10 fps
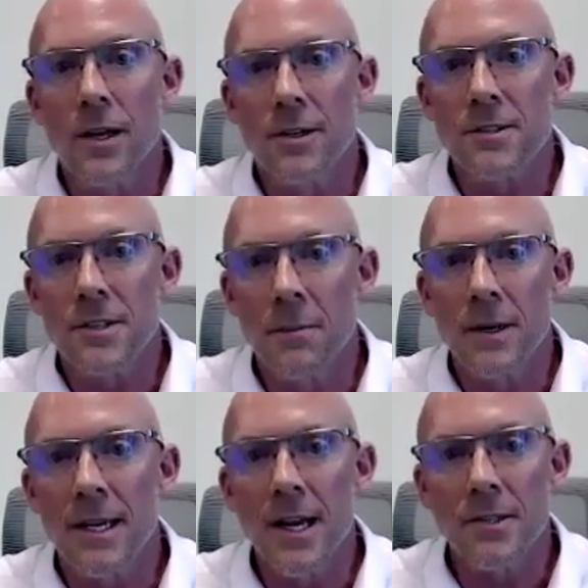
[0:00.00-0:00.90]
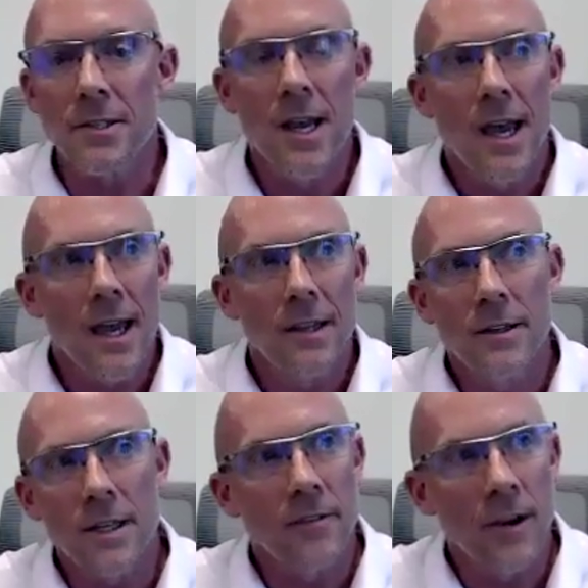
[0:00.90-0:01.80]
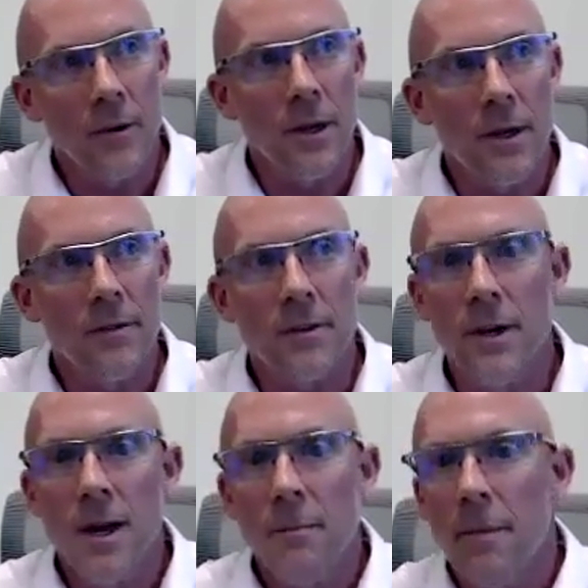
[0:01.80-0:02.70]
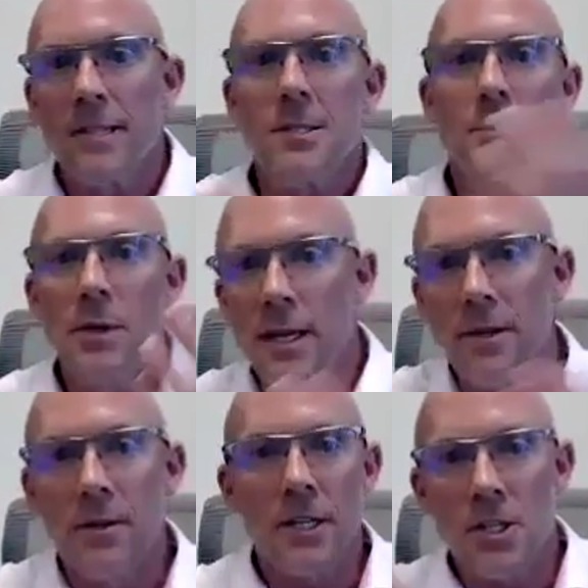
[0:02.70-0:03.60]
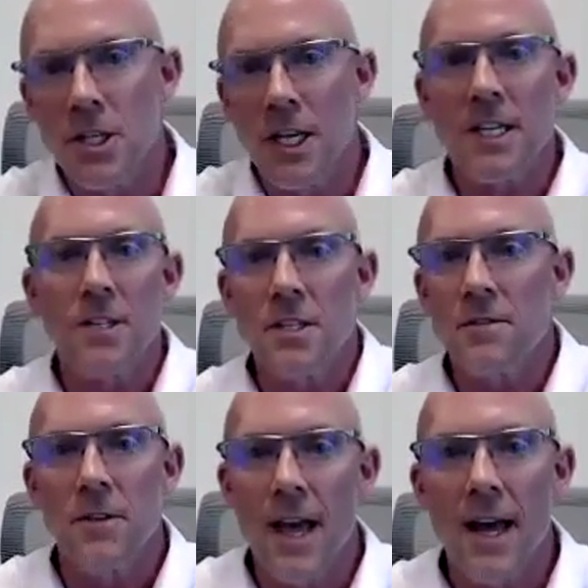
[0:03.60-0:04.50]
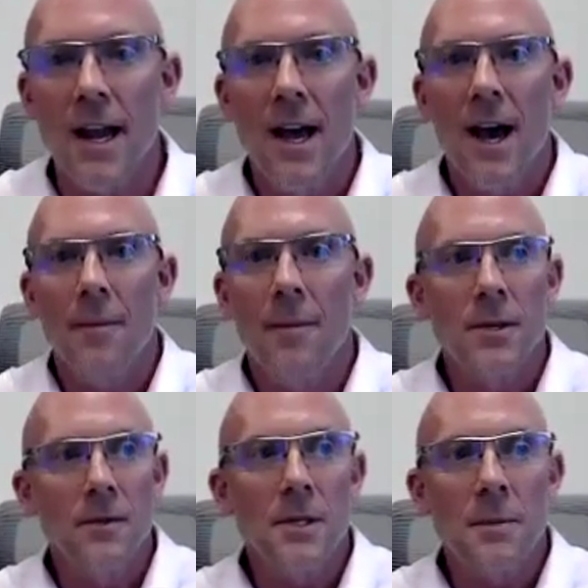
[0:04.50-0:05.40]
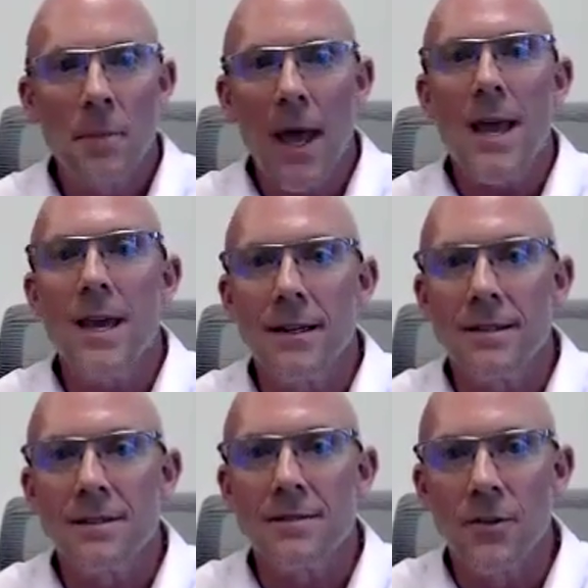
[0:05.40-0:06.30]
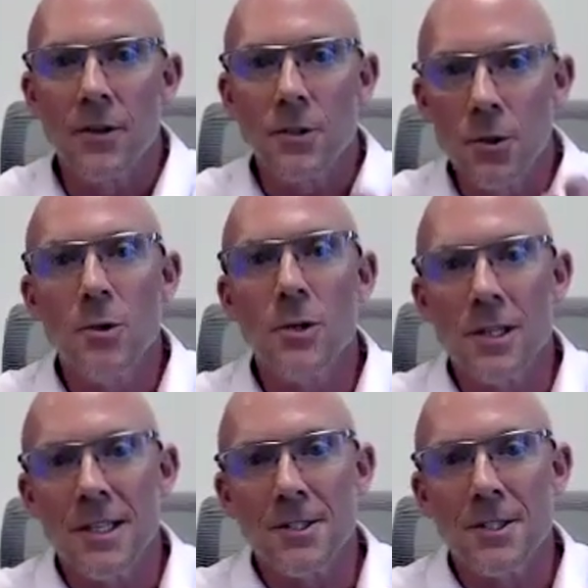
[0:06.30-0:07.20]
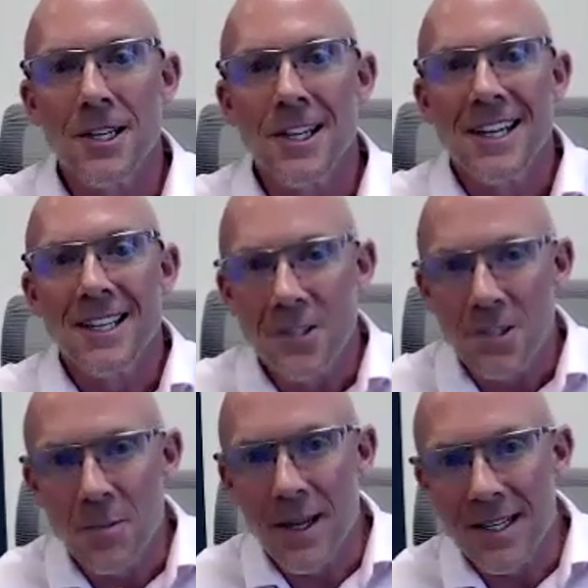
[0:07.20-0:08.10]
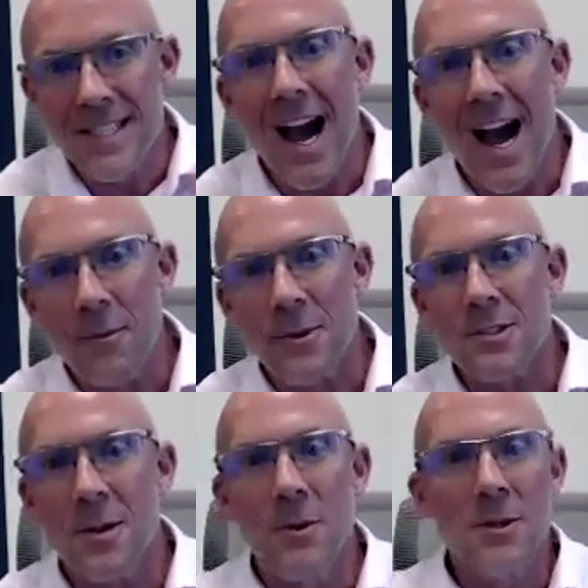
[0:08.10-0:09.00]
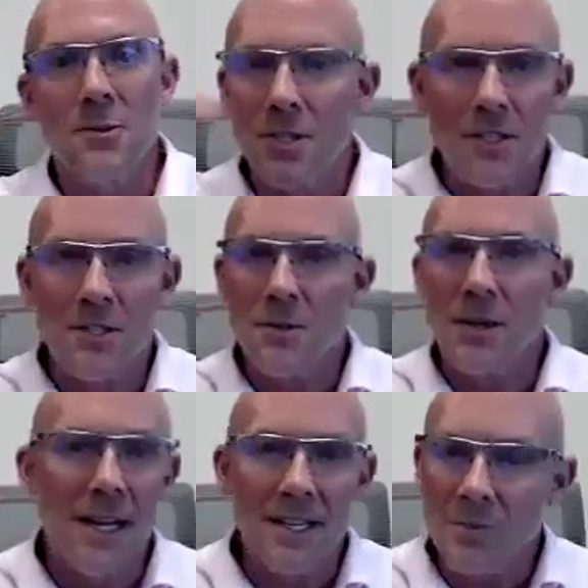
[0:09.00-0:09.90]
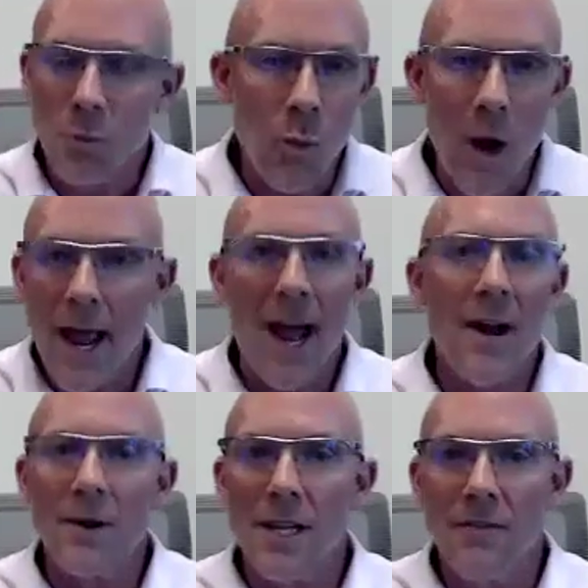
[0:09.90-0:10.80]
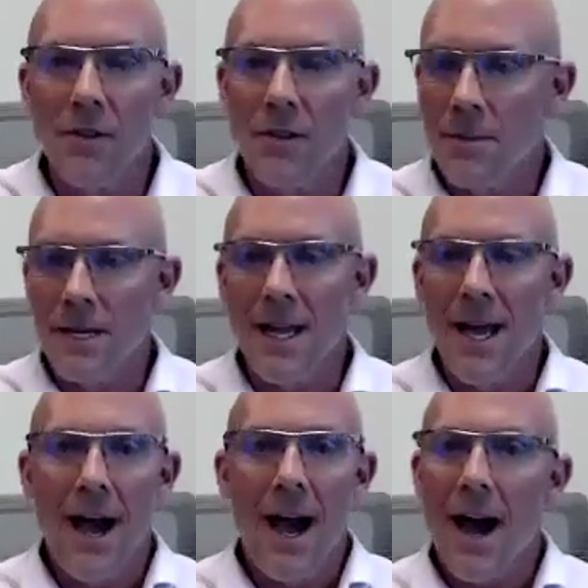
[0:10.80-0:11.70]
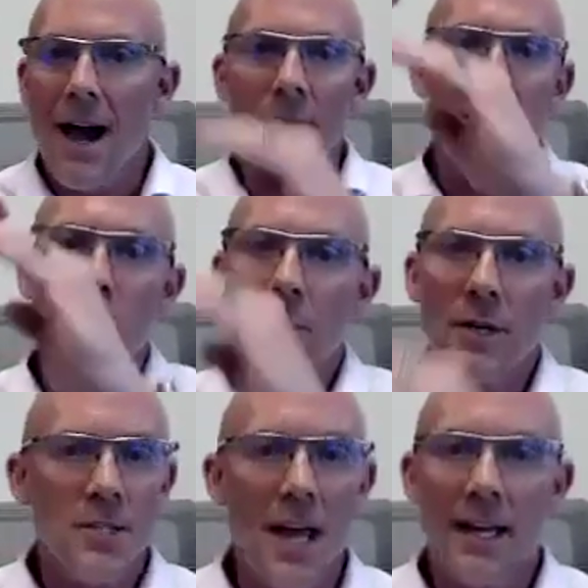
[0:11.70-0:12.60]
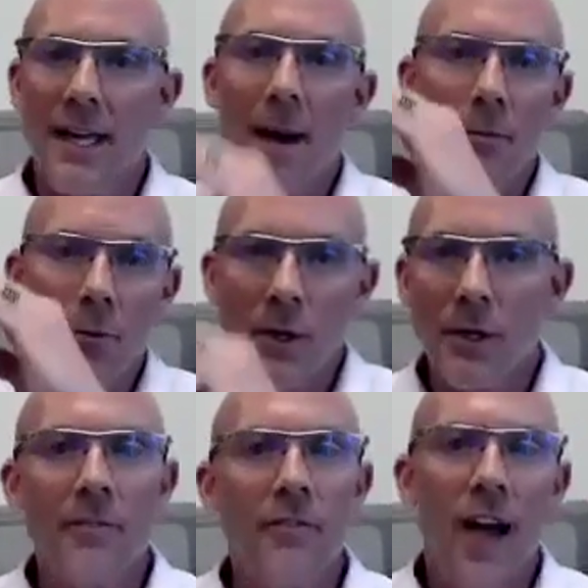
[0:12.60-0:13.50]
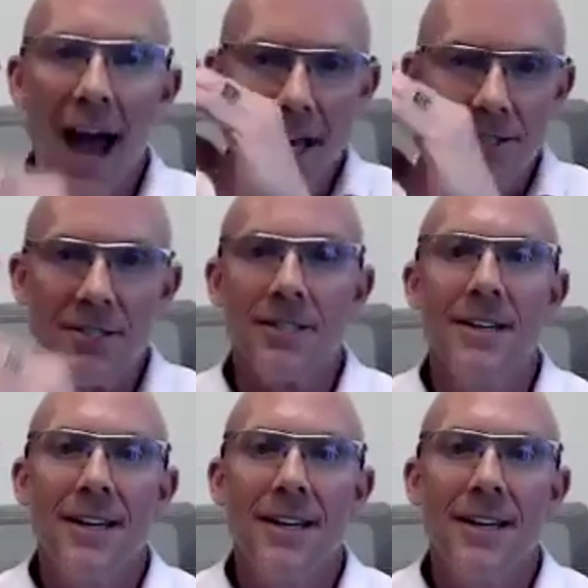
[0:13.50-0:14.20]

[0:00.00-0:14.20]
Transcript: under somebody else. And look, whatever my split or exchange is for that, I'm literally paying for the tutelage to spend time with someone who's just doing it at a way higher level than me. I am going to bridge that gap really fast